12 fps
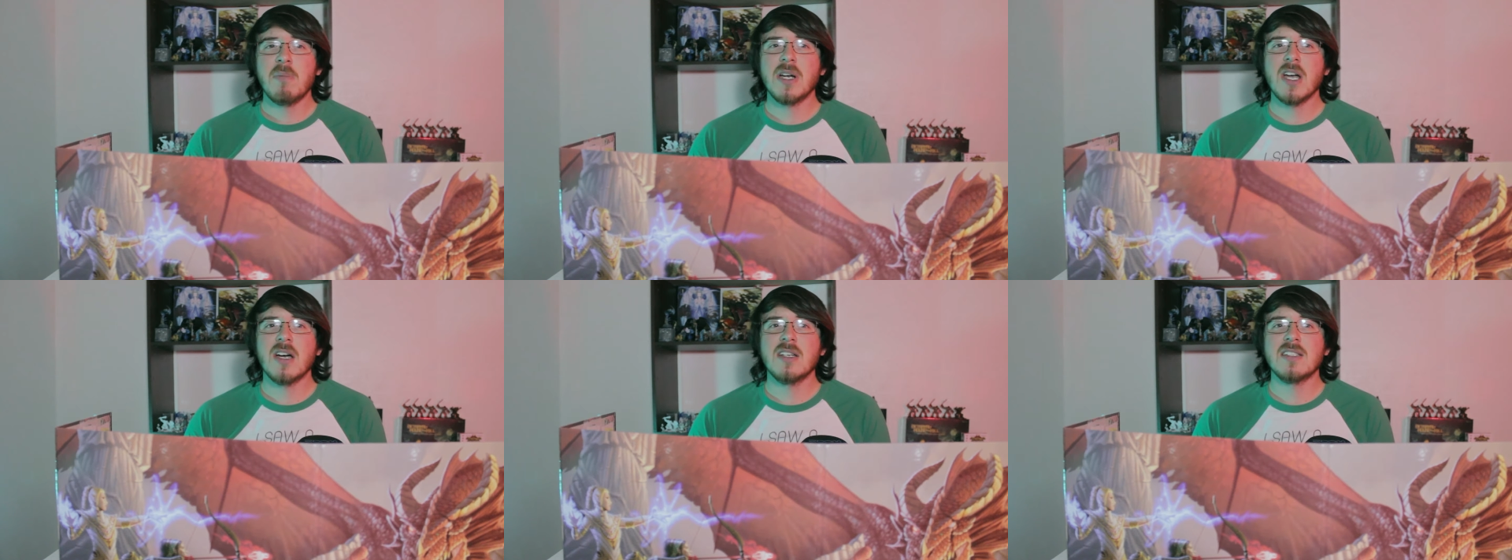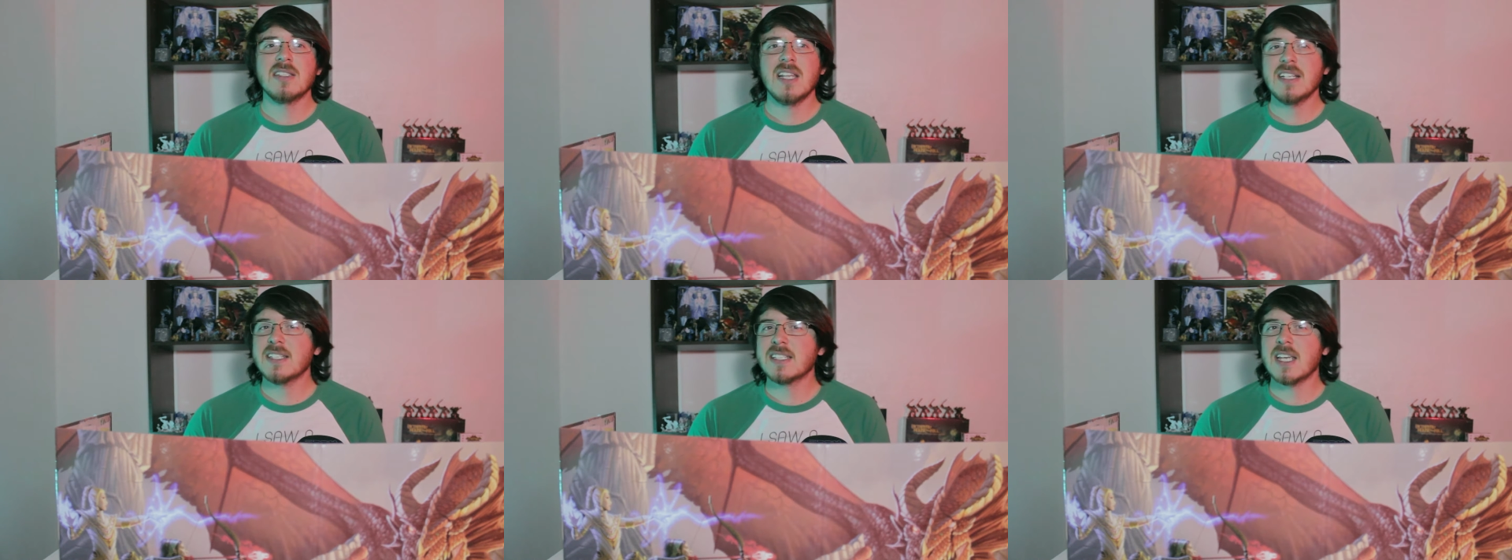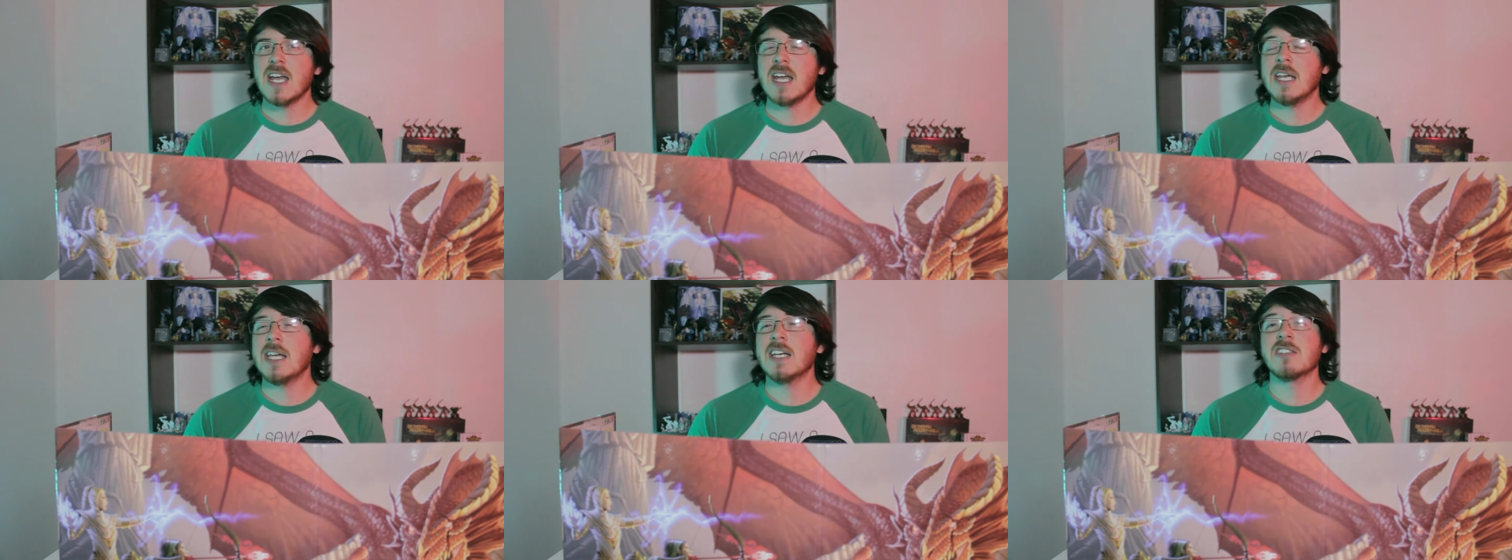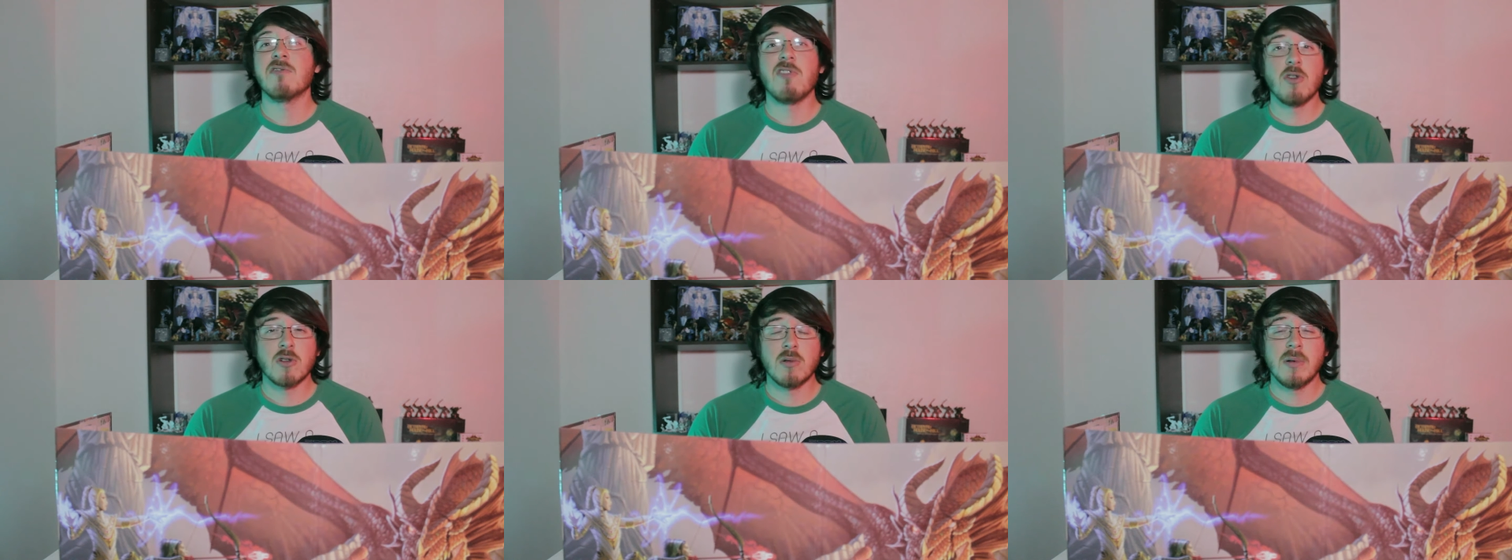because, let's say, he has a
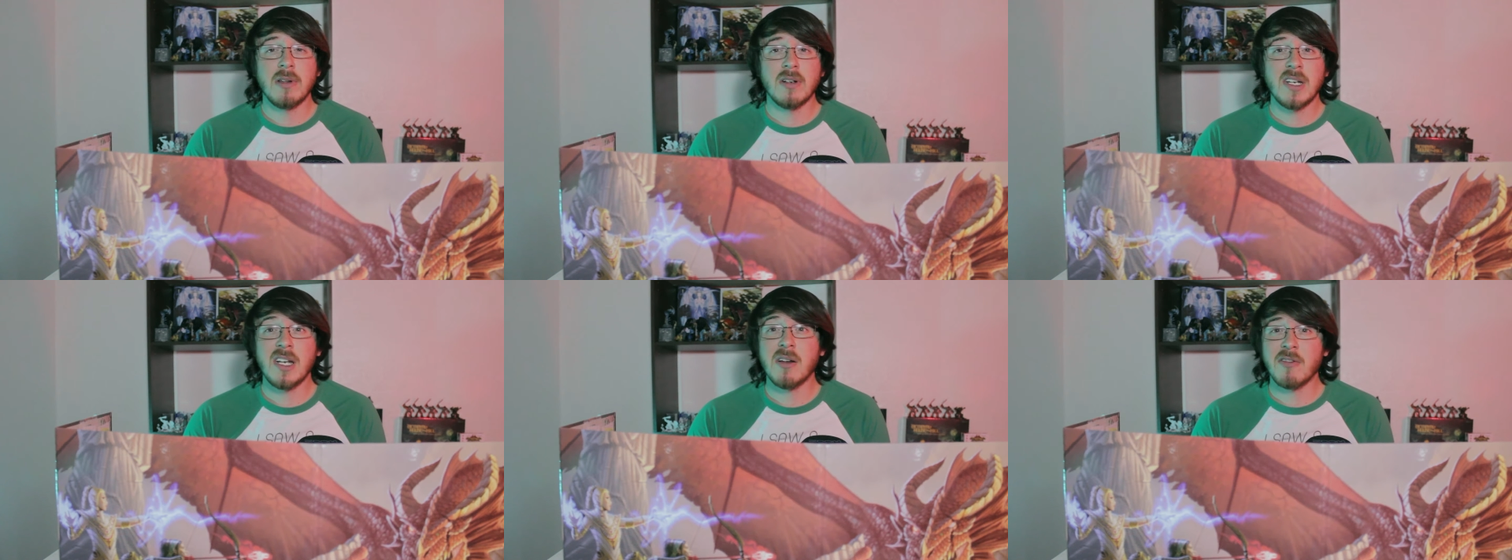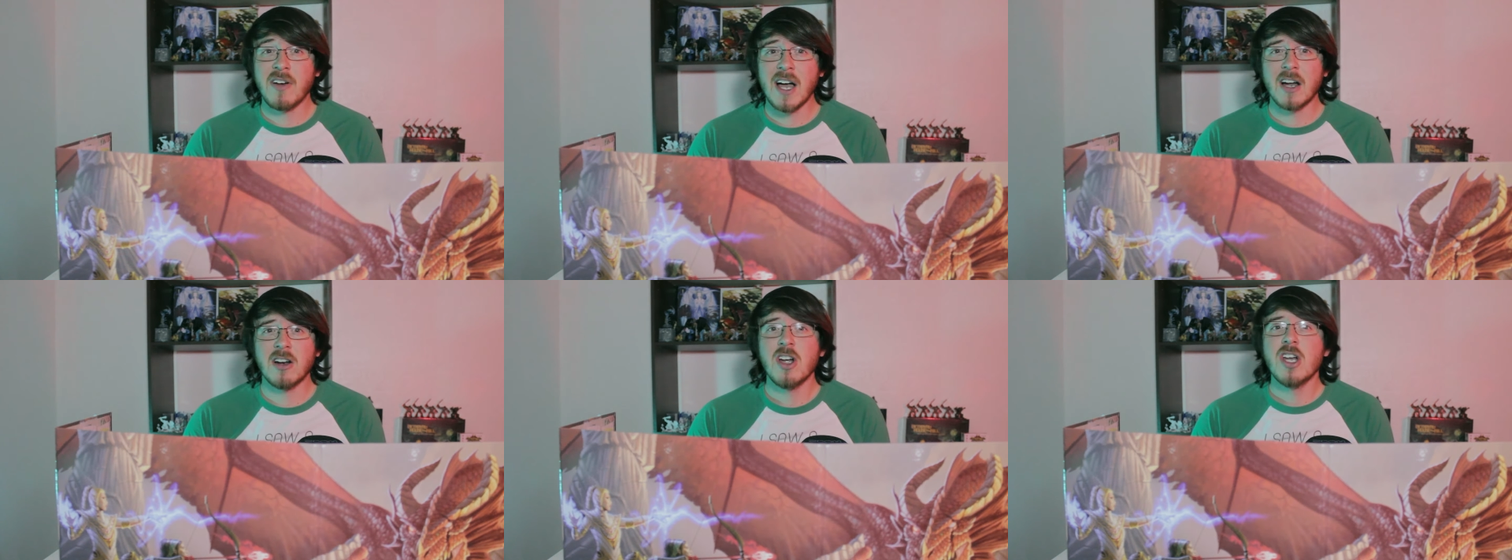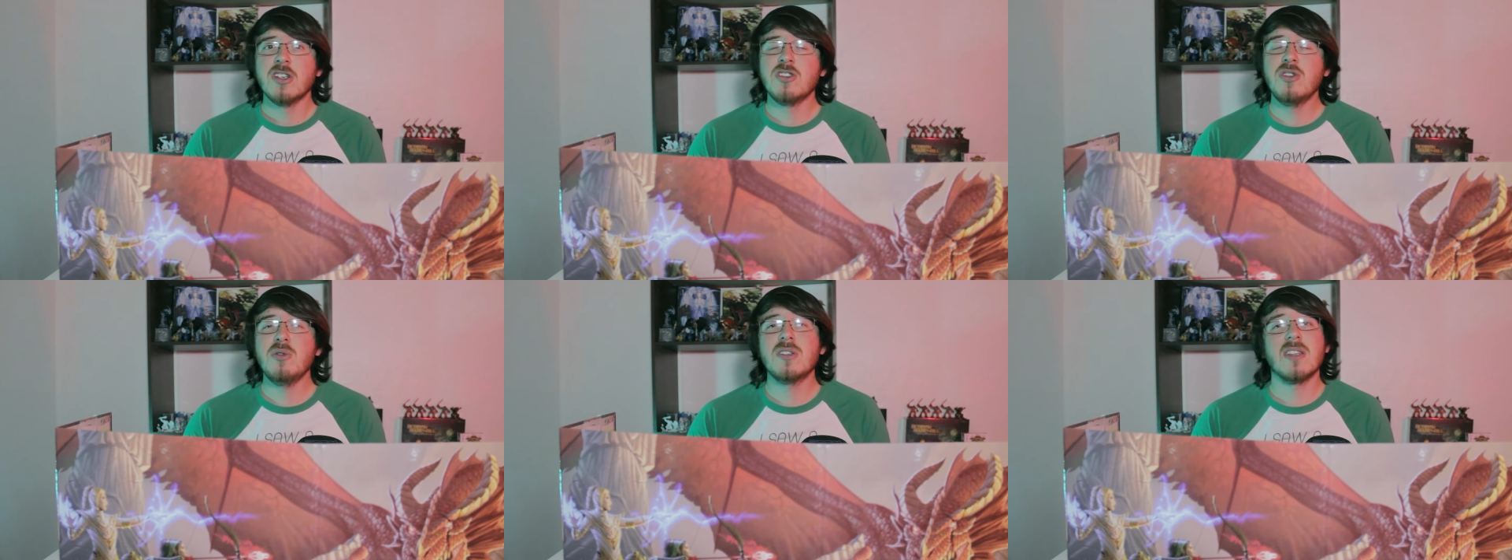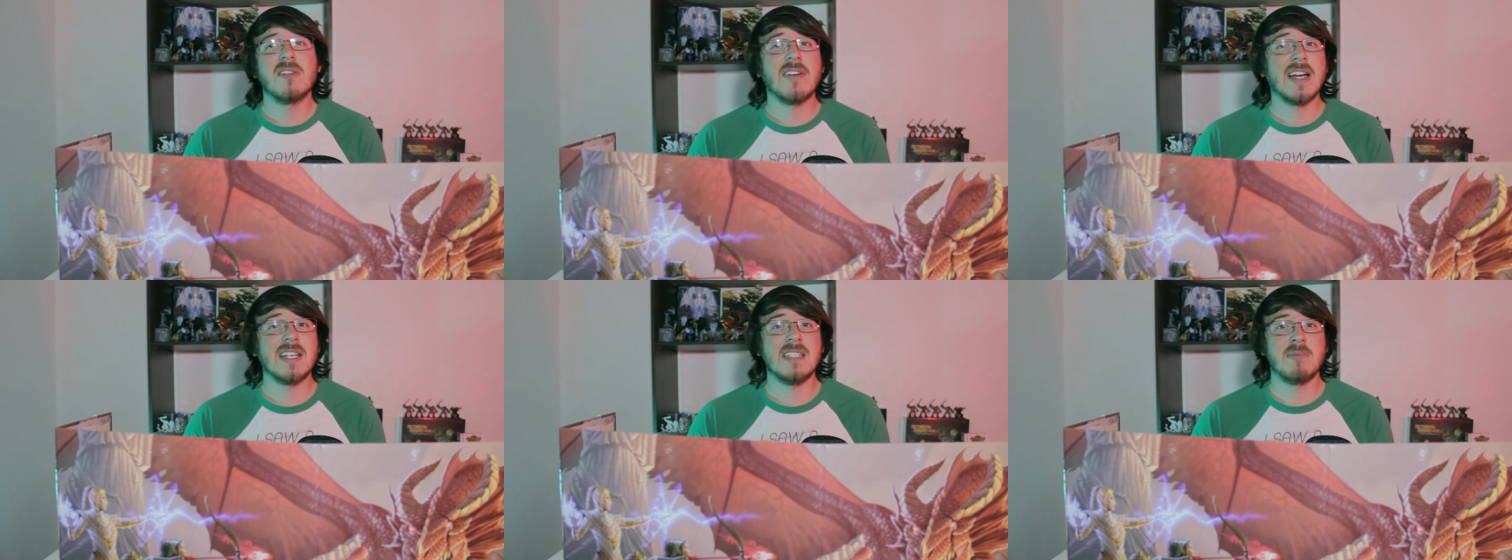vulnerability to fire due to the
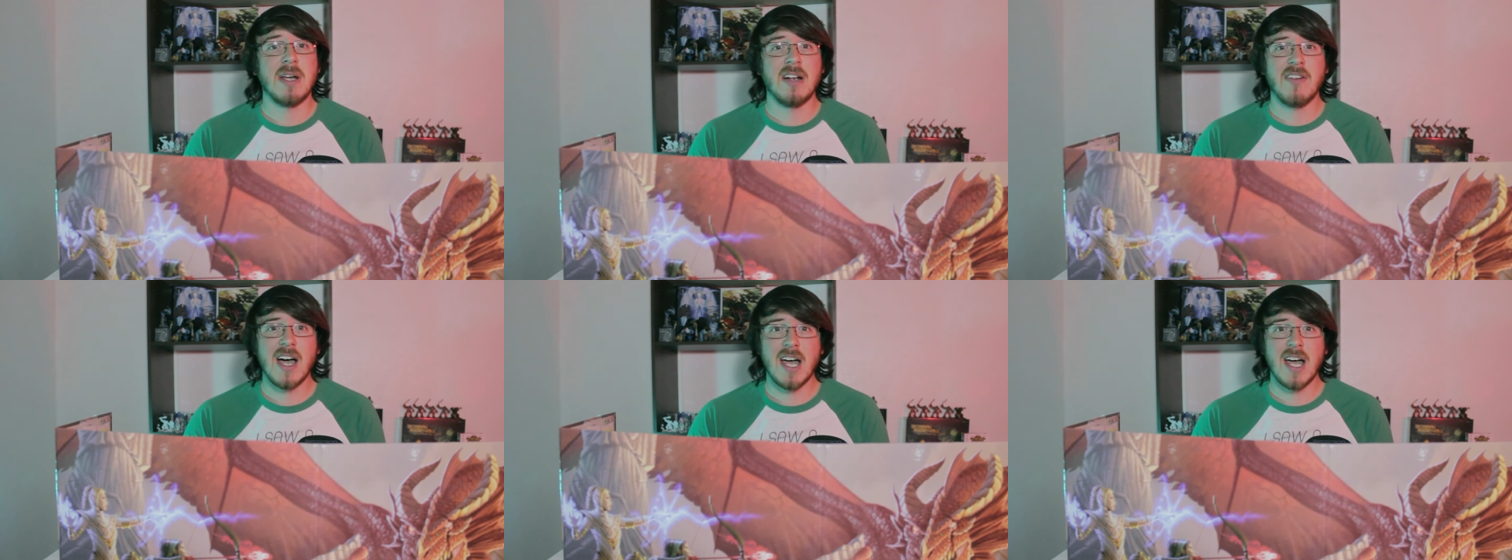fact he's made of